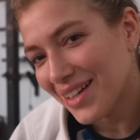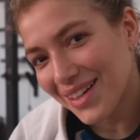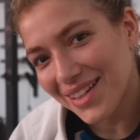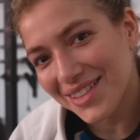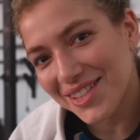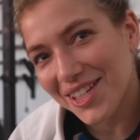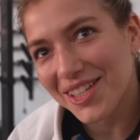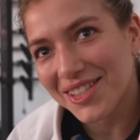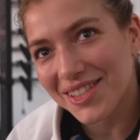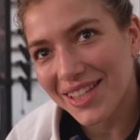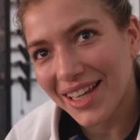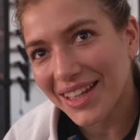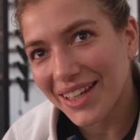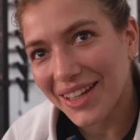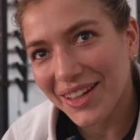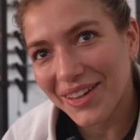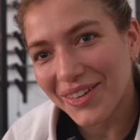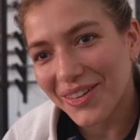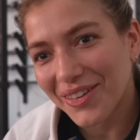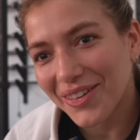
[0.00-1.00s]
I just thank
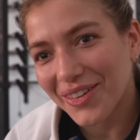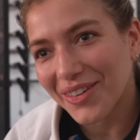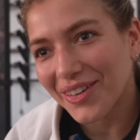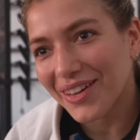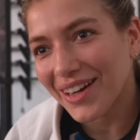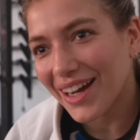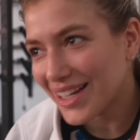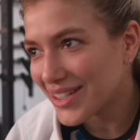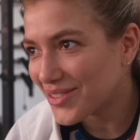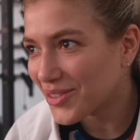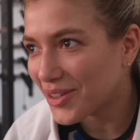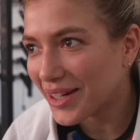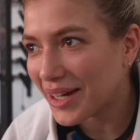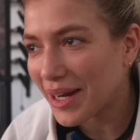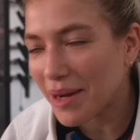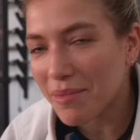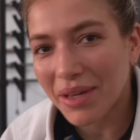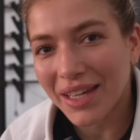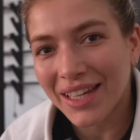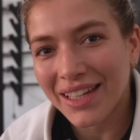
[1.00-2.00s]
you guys for
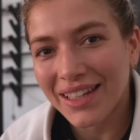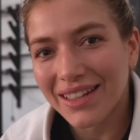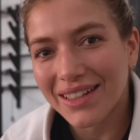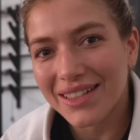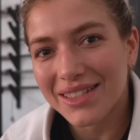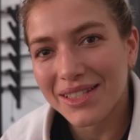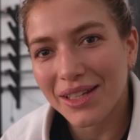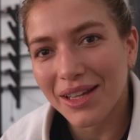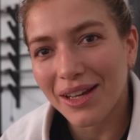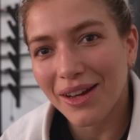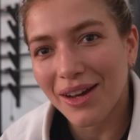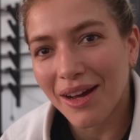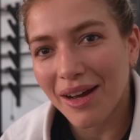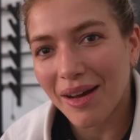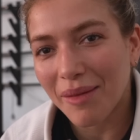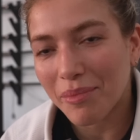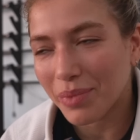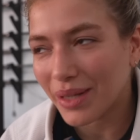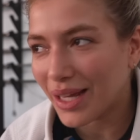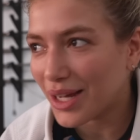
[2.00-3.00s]
coming here. It's a,
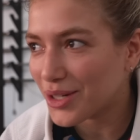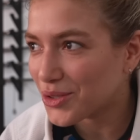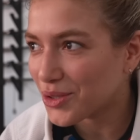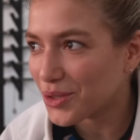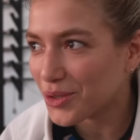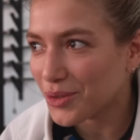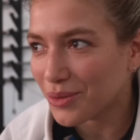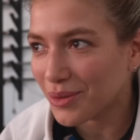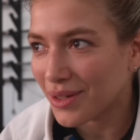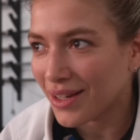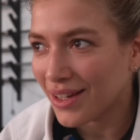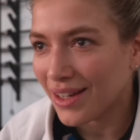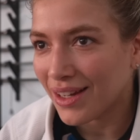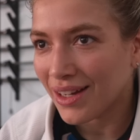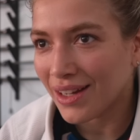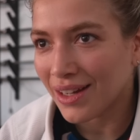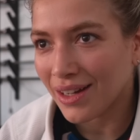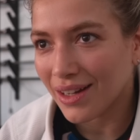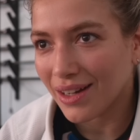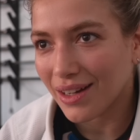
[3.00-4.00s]
a pleasure.
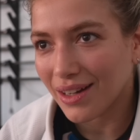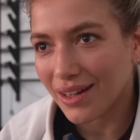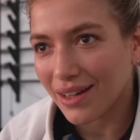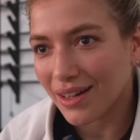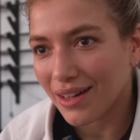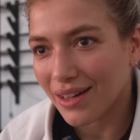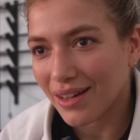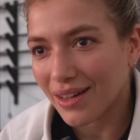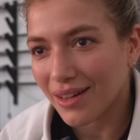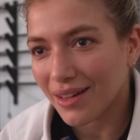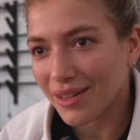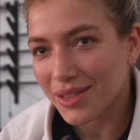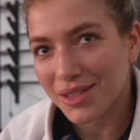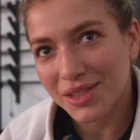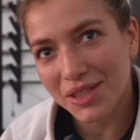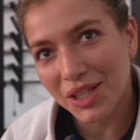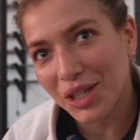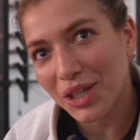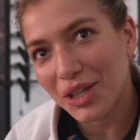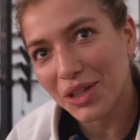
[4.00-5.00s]
Uh, uh,
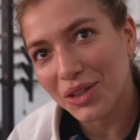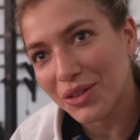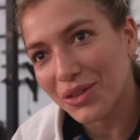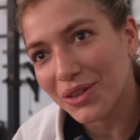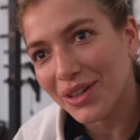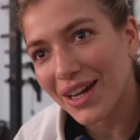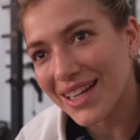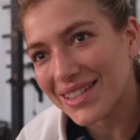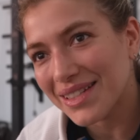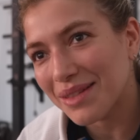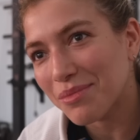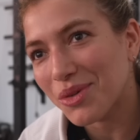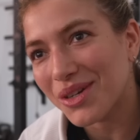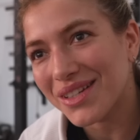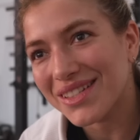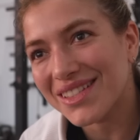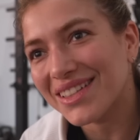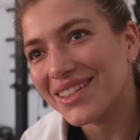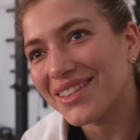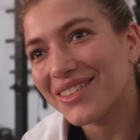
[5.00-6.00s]
see you guys in
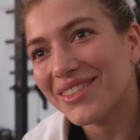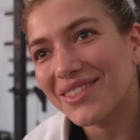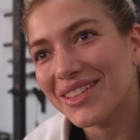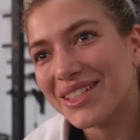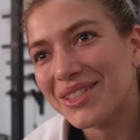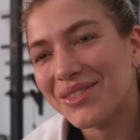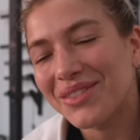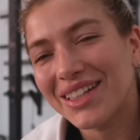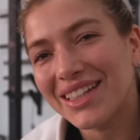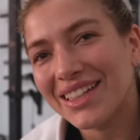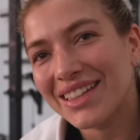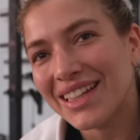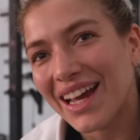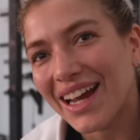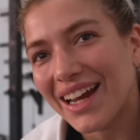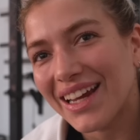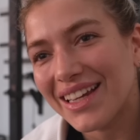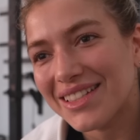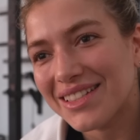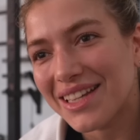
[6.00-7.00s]
Brazil. It's really
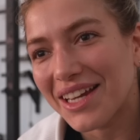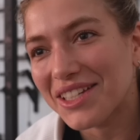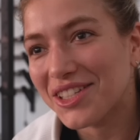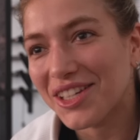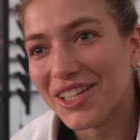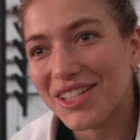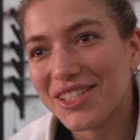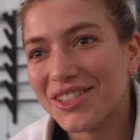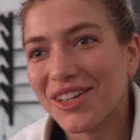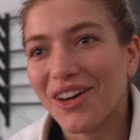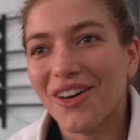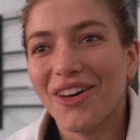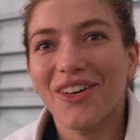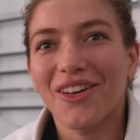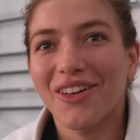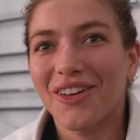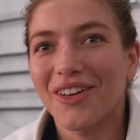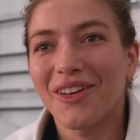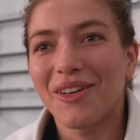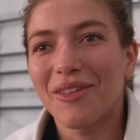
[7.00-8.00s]
nice. I just
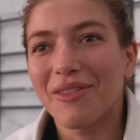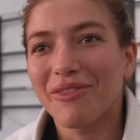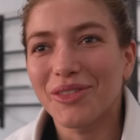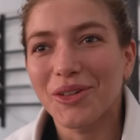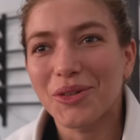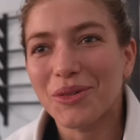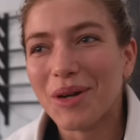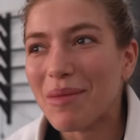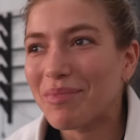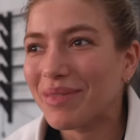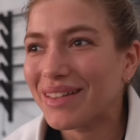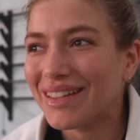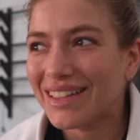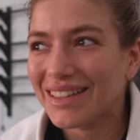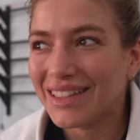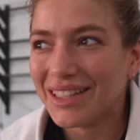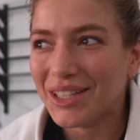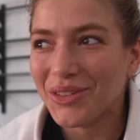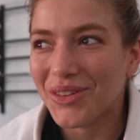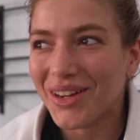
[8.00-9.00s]
saw
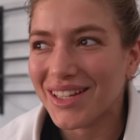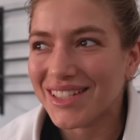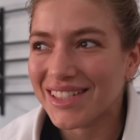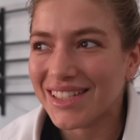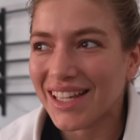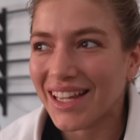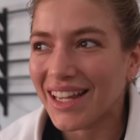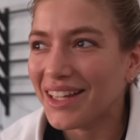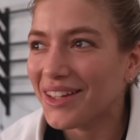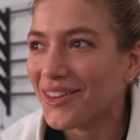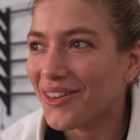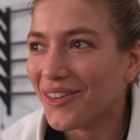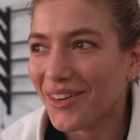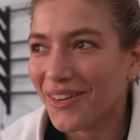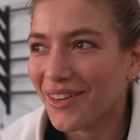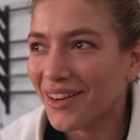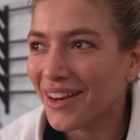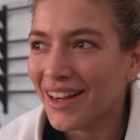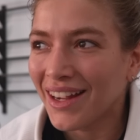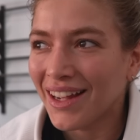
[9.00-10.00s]
FloGrappling USA or
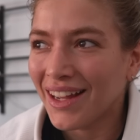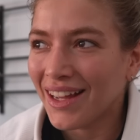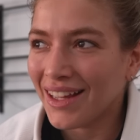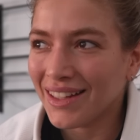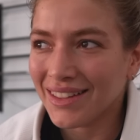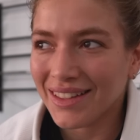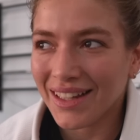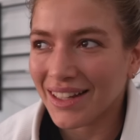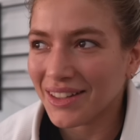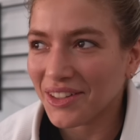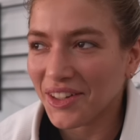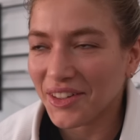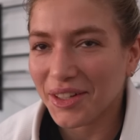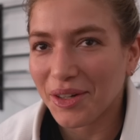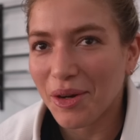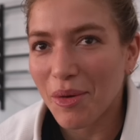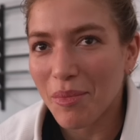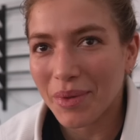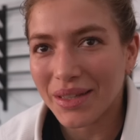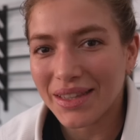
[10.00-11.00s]
and then another
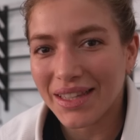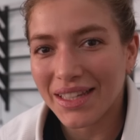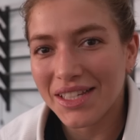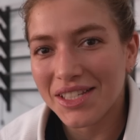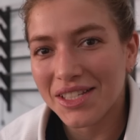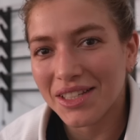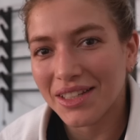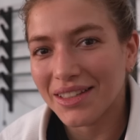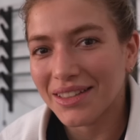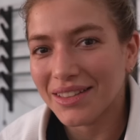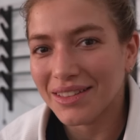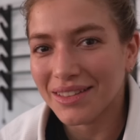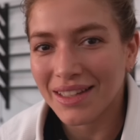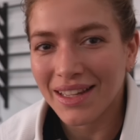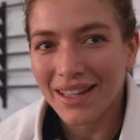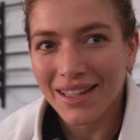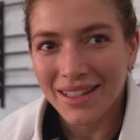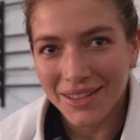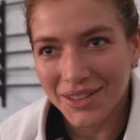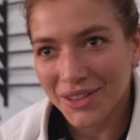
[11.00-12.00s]
competition.
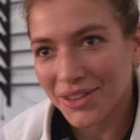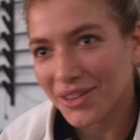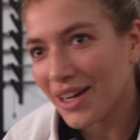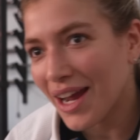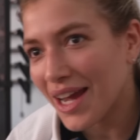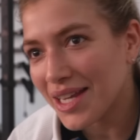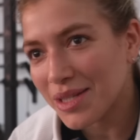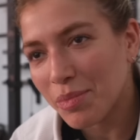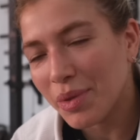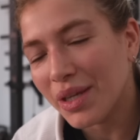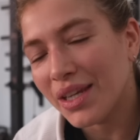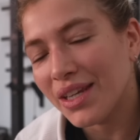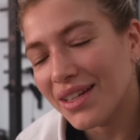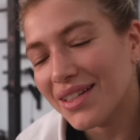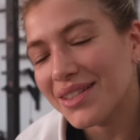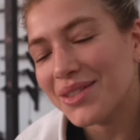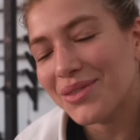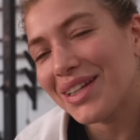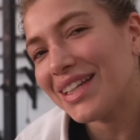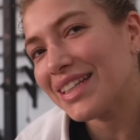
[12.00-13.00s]
You guys be
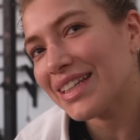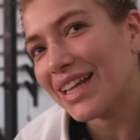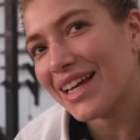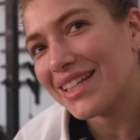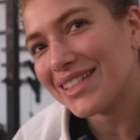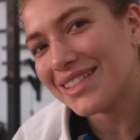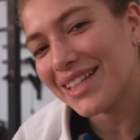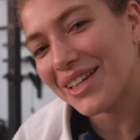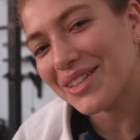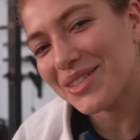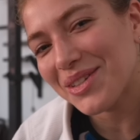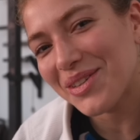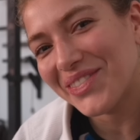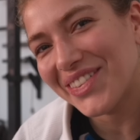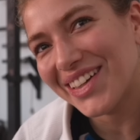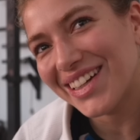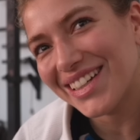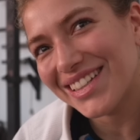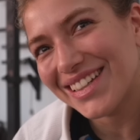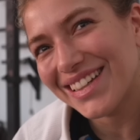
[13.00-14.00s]
here is really nice. Thanks so
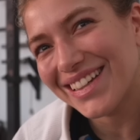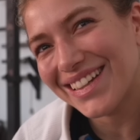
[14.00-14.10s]
much.